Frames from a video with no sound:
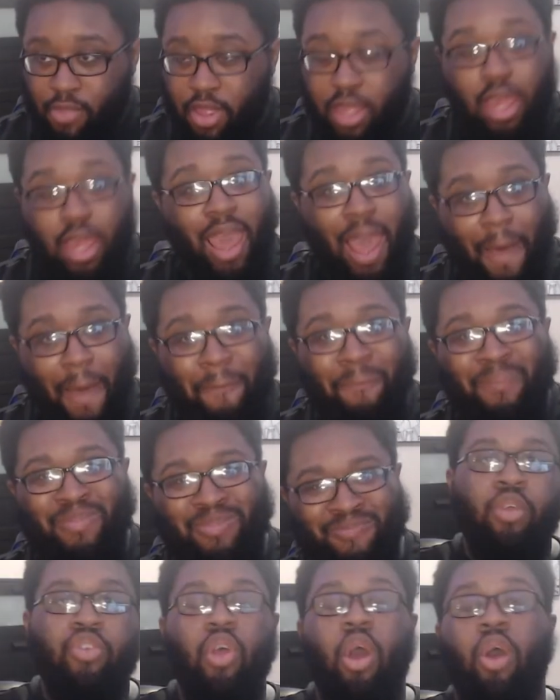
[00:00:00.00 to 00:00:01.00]
yeah.
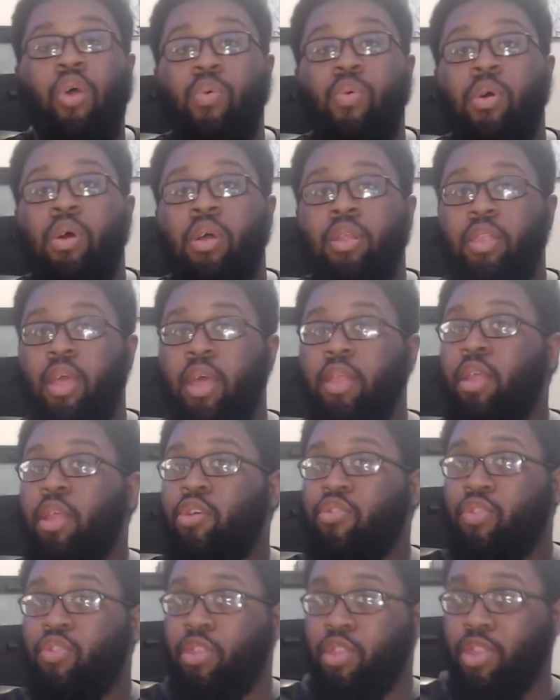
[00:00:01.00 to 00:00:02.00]
So then
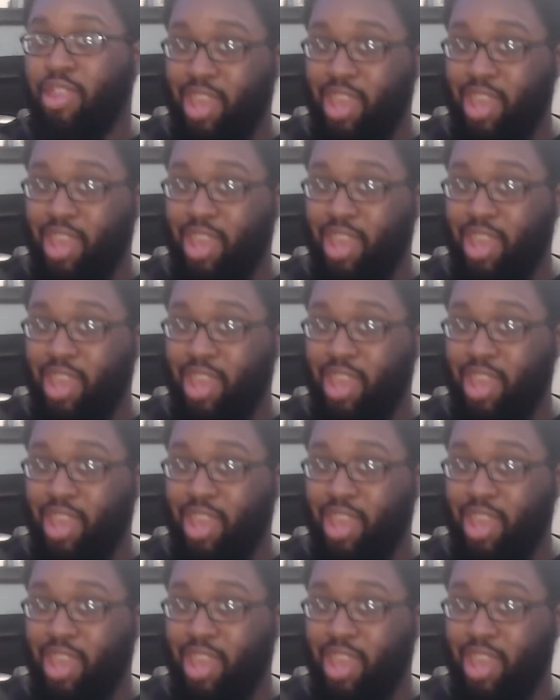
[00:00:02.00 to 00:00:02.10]
there's